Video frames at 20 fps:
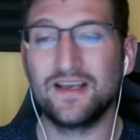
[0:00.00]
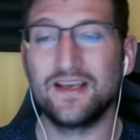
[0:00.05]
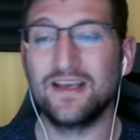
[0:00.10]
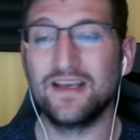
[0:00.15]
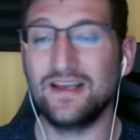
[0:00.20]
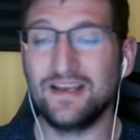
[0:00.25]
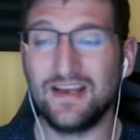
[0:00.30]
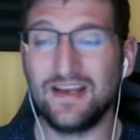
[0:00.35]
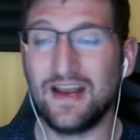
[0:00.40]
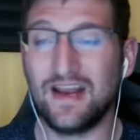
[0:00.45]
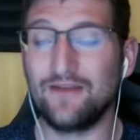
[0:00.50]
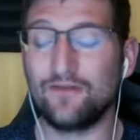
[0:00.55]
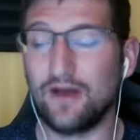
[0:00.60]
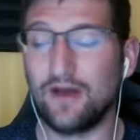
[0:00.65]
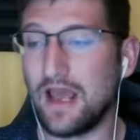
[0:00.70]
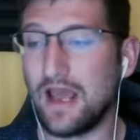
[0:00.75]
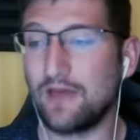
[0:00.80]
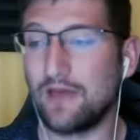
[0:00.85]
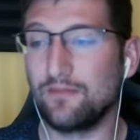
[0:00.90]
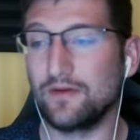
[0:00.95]
It never
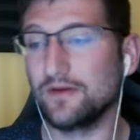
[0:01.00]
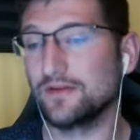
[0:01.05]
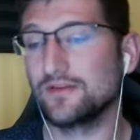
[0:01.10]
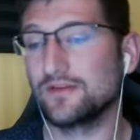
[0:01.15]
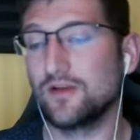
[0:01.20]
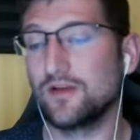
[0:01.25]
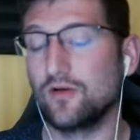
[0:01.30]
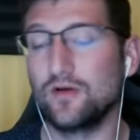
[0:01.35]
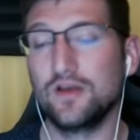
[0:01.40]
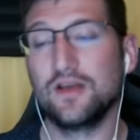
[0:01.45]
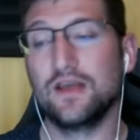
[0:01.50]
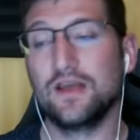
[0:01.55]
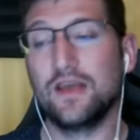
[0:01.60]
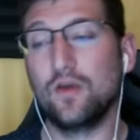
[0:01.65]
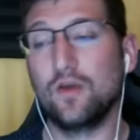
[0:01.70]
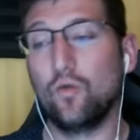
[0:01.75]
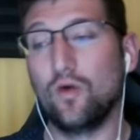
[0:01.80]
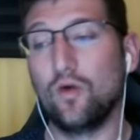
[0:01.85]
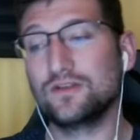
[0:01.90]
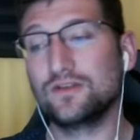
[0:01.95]
happened. So it
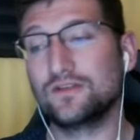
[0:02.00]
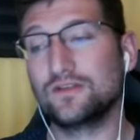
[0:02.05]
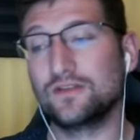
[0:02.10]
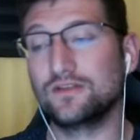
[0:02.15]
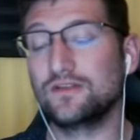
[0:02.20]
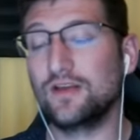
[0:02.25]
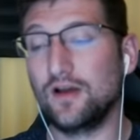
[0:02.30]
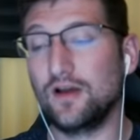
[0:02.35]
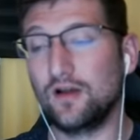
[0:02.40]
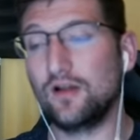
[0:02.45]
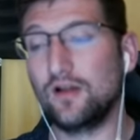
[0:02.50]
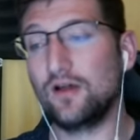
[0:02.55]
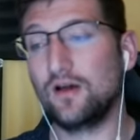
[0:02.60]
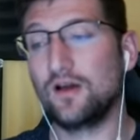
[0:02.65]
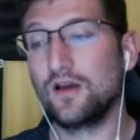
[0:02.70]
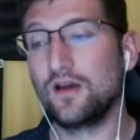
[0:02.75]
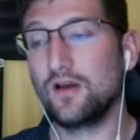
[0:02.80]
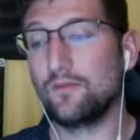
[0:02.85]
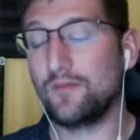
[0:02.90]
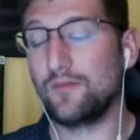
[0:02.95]
wasn't until
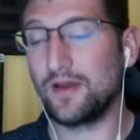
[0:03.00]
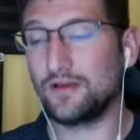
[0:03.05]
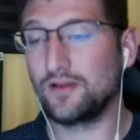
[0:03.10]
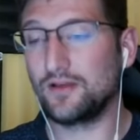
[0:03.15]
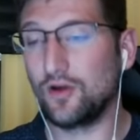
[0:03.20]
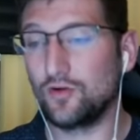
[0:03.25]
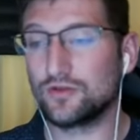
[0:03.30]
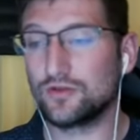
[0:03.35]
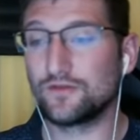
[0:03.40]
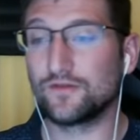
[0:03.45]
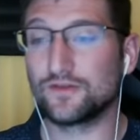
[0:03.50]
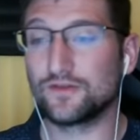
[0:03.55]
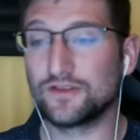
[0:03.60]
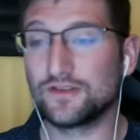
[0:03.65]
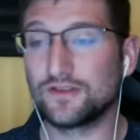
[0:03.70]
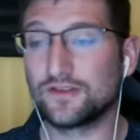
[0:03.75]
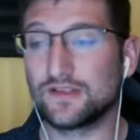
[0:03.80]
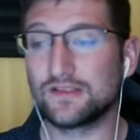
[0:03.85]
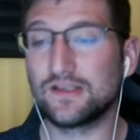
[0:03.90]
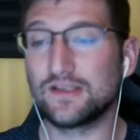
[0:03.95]
Pantoja
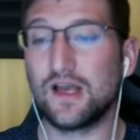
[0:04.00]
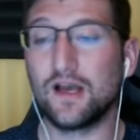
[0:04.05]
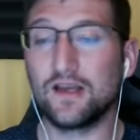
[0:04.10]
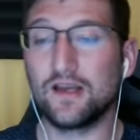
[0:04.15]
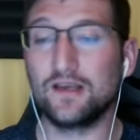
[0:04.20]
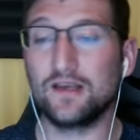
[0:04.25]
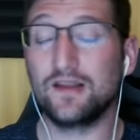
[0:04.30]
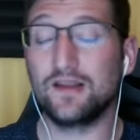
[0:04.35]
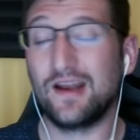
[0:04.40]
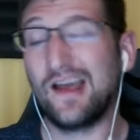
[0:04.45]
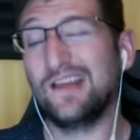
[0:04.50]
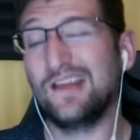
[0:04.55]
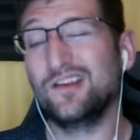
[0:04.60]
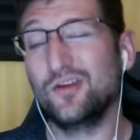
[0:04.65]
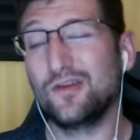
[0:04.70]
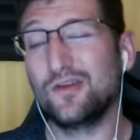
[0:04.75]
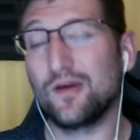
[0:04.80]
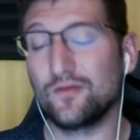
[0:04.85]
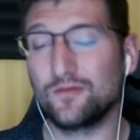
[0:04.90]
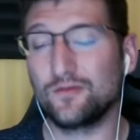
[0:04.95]
versus Sasaki that I knew
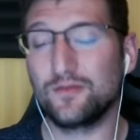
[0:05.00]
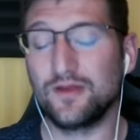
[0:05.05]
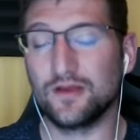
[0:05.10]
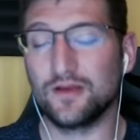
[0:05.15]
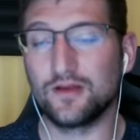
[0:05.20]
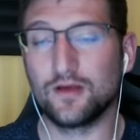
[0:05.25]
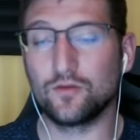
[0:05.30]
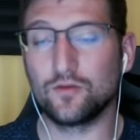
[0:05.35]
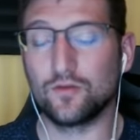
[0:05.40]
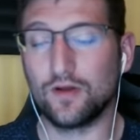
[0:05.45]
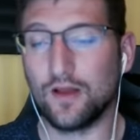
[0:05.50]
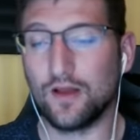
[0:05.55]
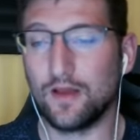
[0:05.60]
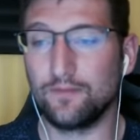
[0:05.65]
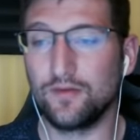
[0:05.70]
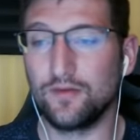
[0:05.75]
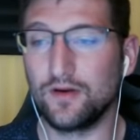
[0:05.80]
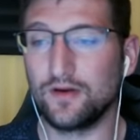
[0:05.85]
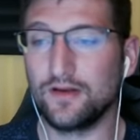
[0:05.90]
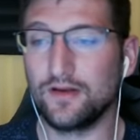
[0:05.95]
that would be a good one. I
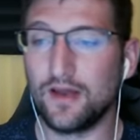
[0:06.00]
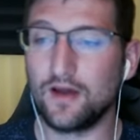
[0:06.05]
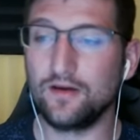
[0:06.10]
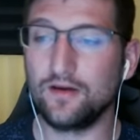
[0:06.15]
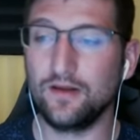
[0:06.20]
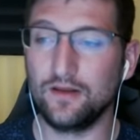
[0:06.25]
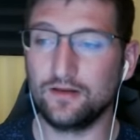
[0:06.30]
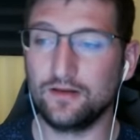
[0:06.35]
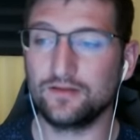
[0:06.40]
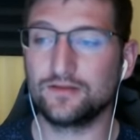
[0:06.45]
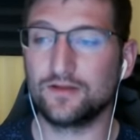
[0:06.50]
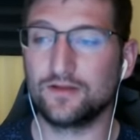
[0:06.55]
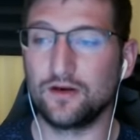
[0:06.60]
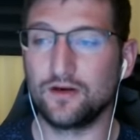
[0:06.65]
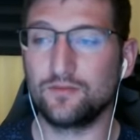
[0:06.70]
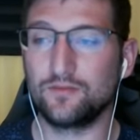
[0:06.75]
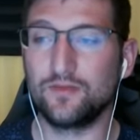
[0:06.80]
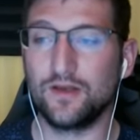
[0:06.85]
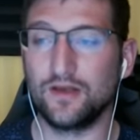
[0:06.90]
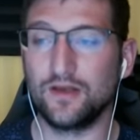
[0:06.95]
put it down and
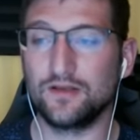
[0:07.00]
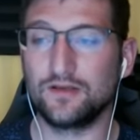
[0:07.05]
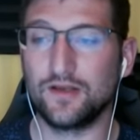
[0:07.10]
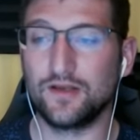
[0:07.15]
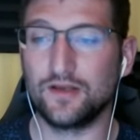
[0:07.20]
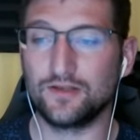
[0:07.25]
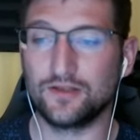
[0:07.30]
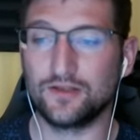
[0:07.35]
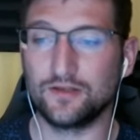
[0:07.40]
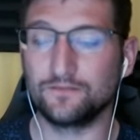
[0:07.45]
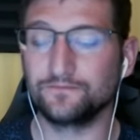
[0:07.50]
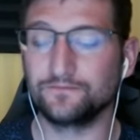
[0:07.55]
started paying attention.